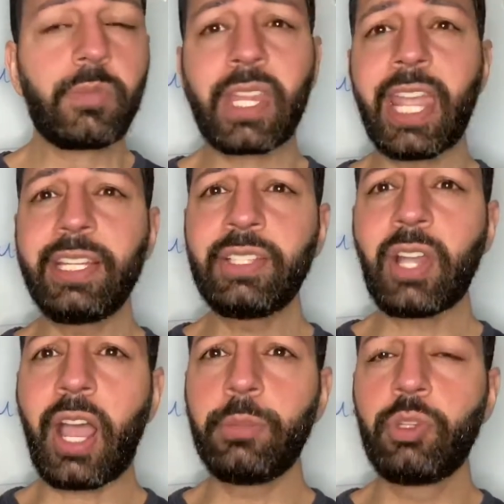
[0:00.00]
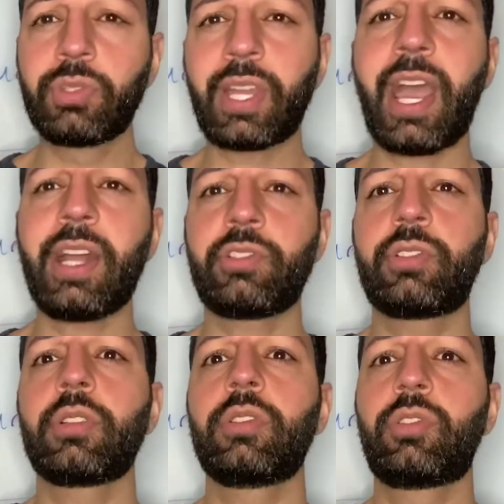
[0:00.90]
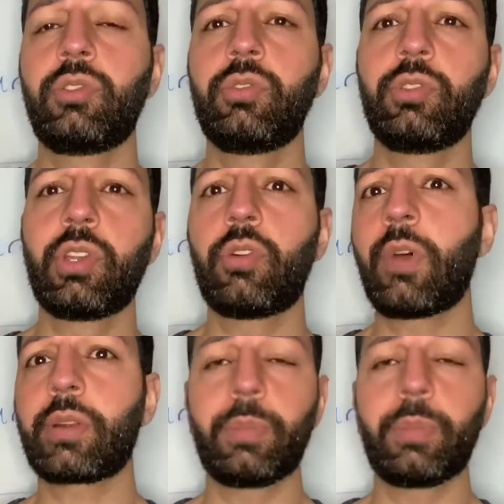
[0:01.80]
anytime you attach to, whether it be